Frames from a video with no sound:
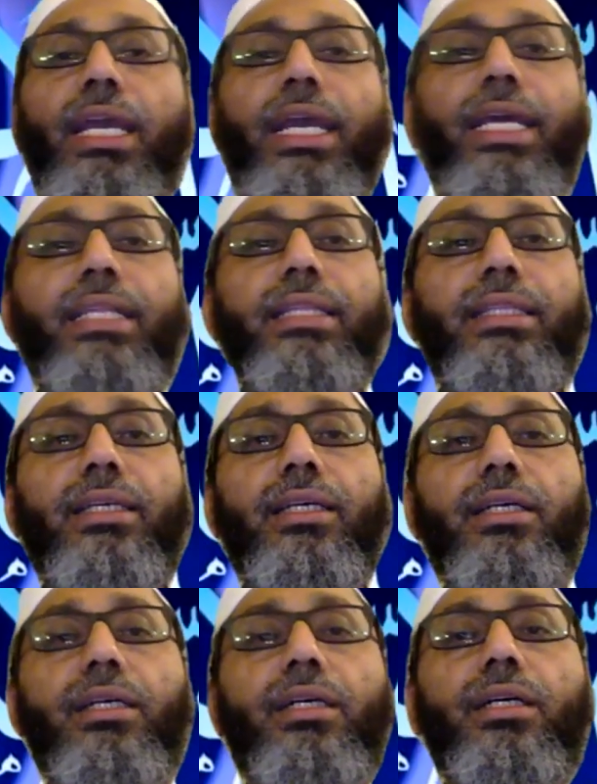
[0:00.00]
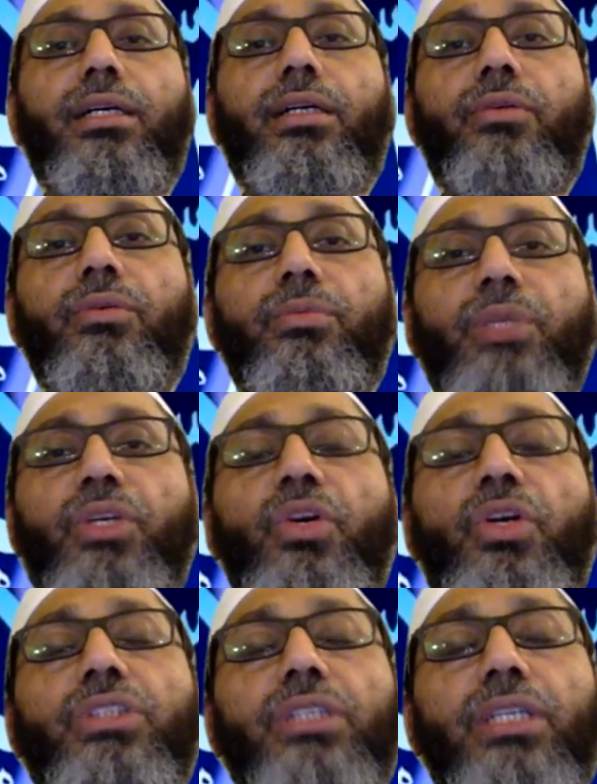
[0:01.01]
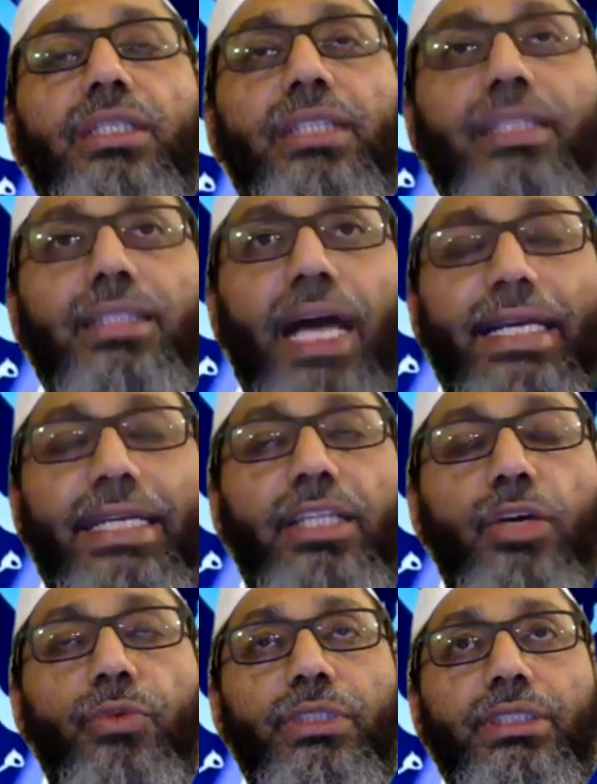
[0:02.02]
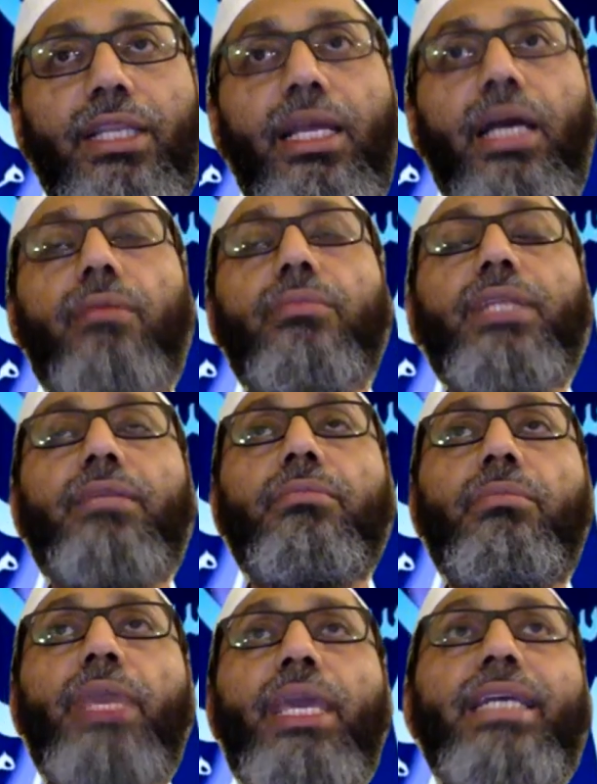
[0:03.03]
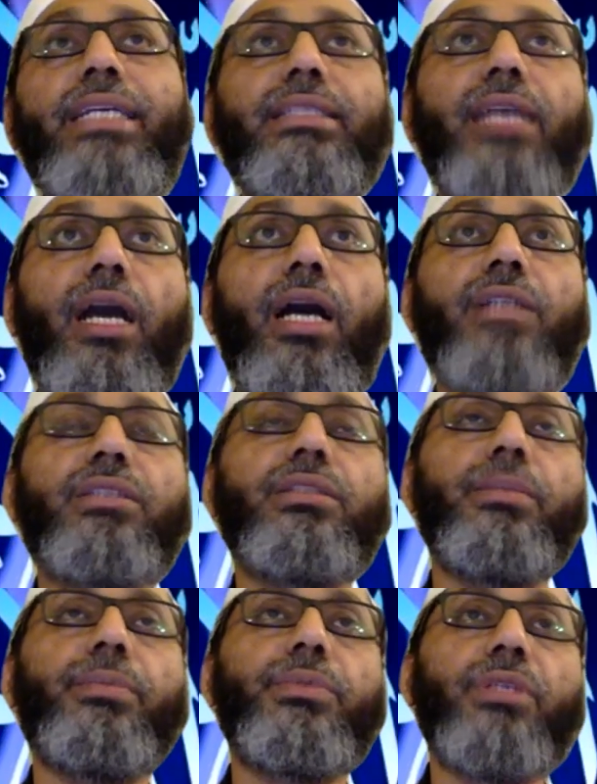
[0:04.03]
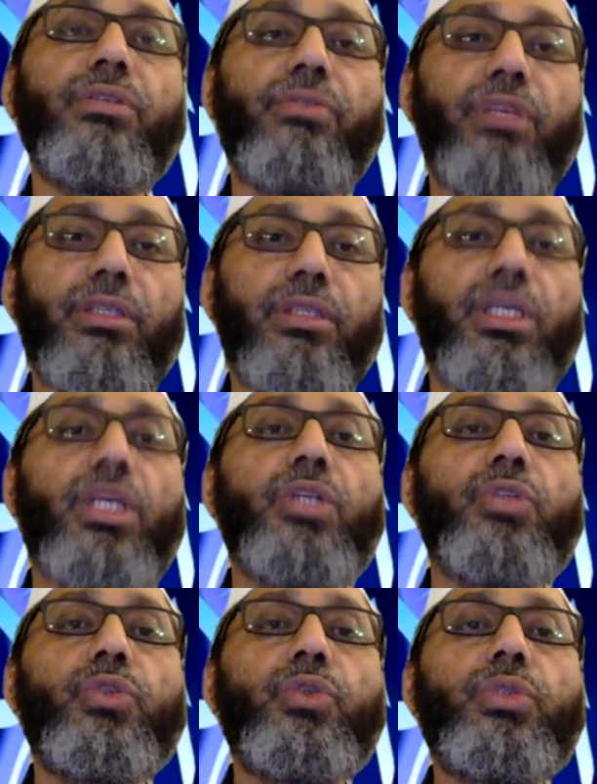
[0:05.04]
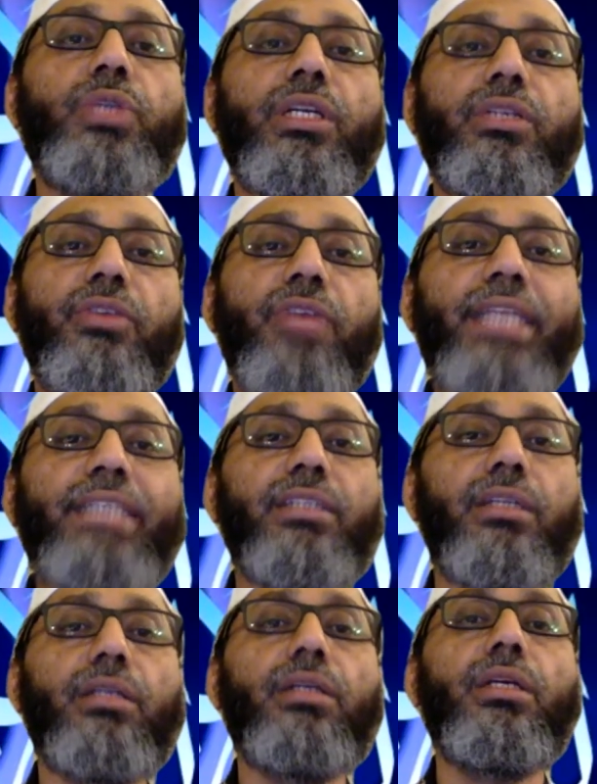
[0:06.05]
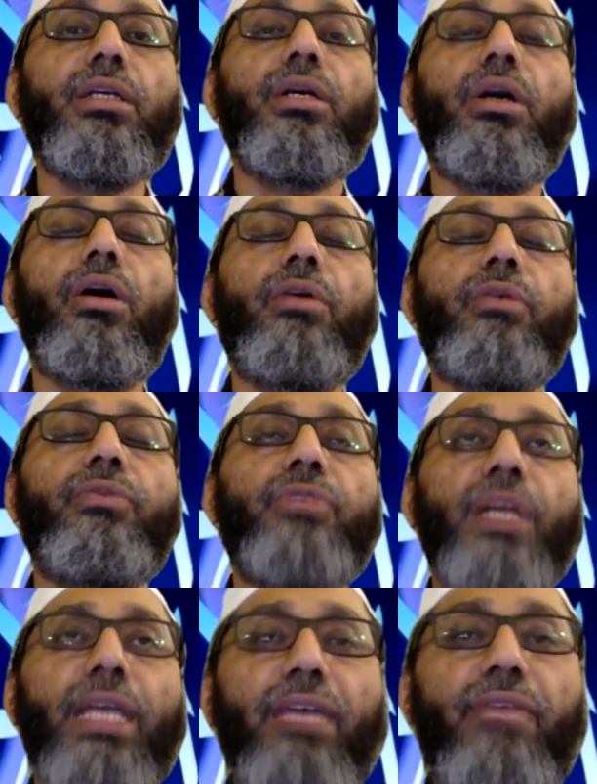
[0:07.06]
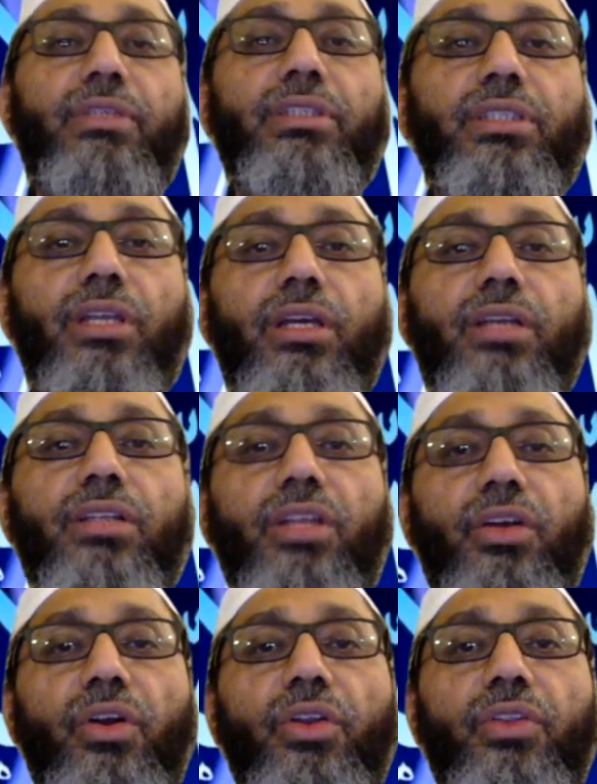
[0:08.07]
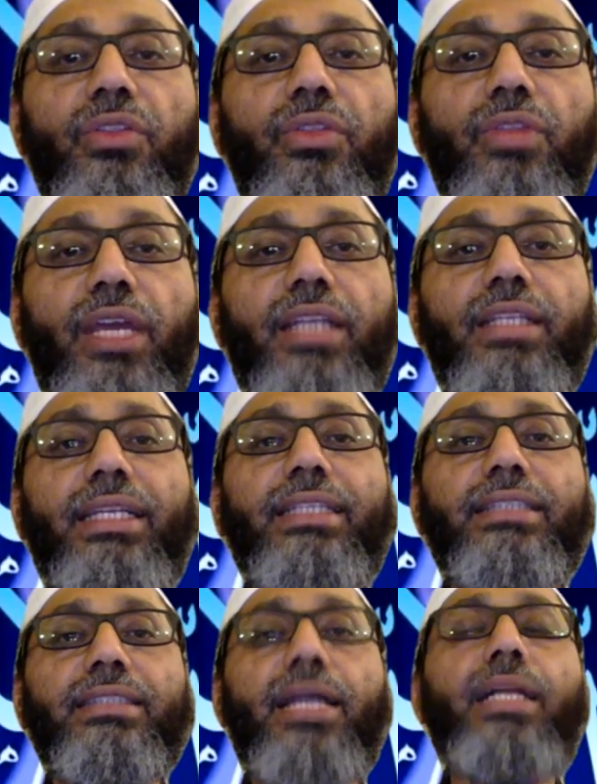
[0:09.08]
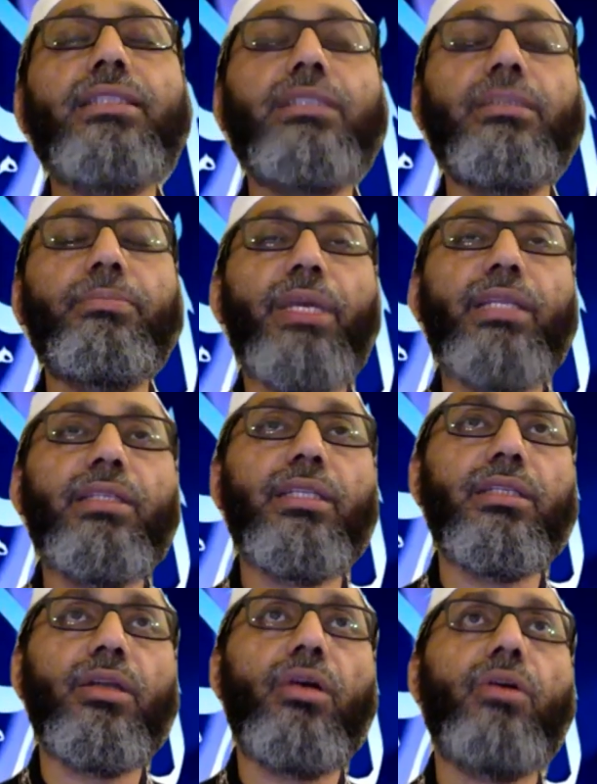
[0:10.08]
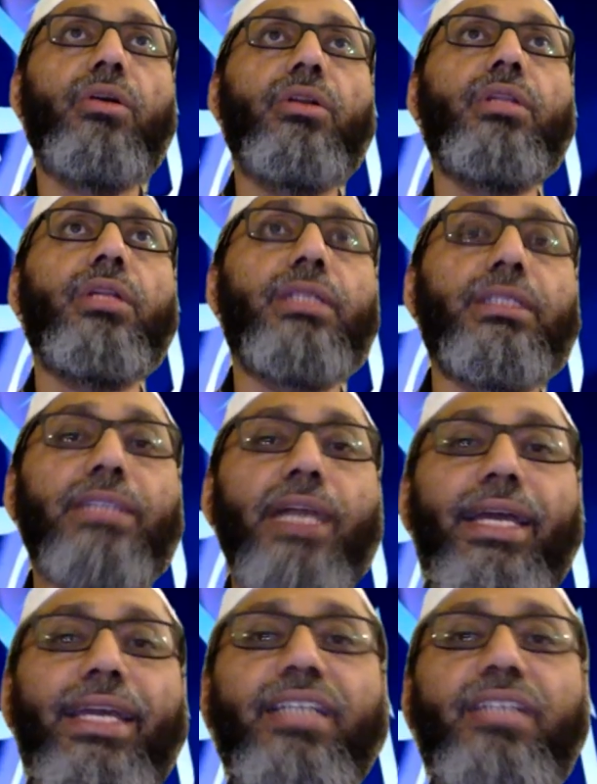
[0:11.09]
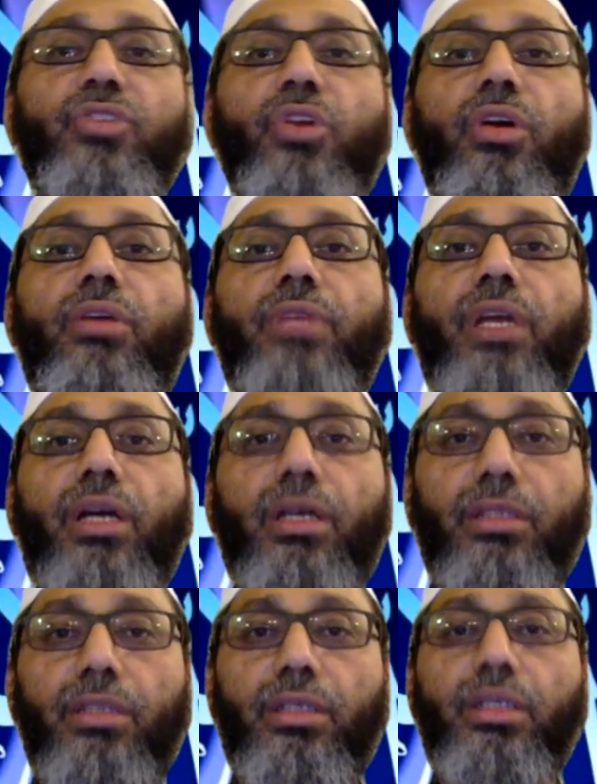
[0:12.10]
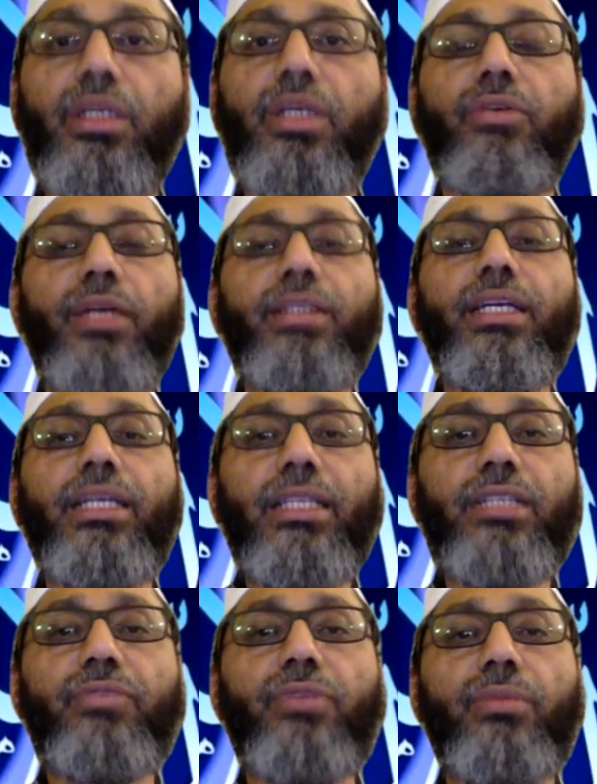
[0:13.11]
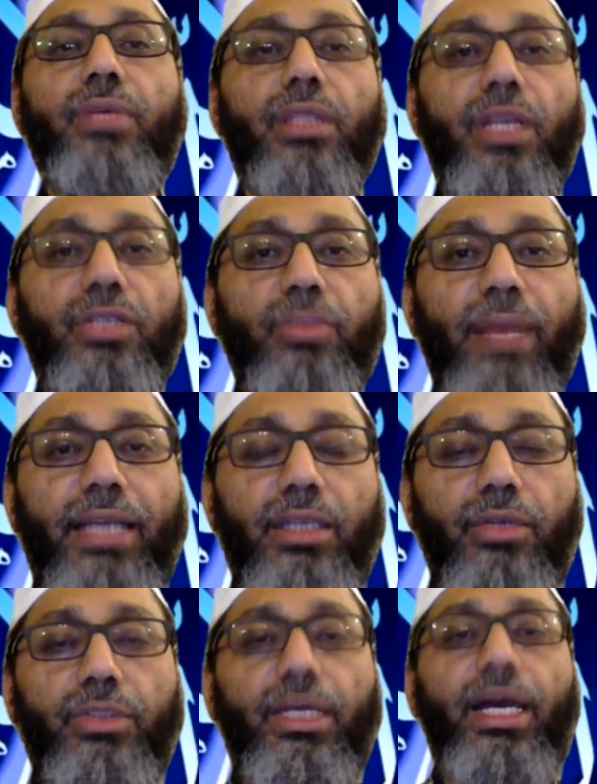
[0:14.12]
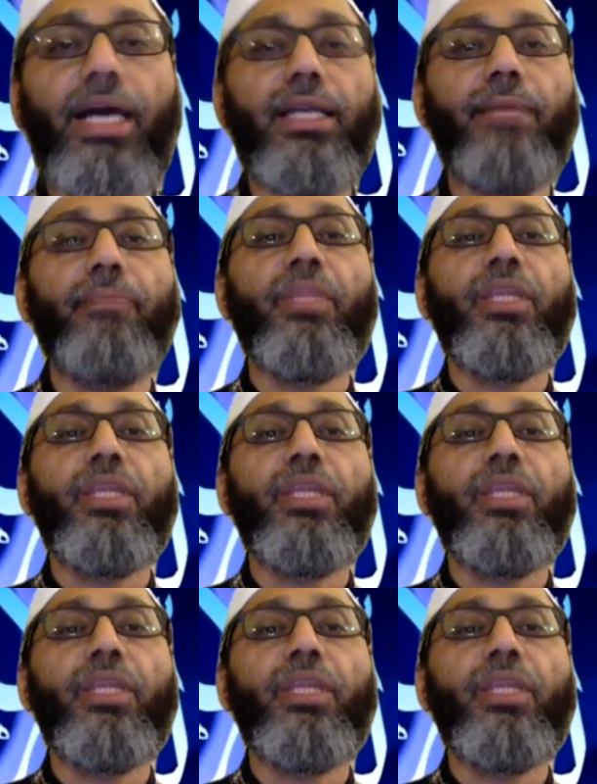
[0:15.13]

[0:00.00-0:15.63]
And because the Aqidah of Islam that makes us subservient to the creator of the heavens and the earth, and it is not dependent on the desires of the other. Rather, it is from Allah subhanahu wa ta'ala.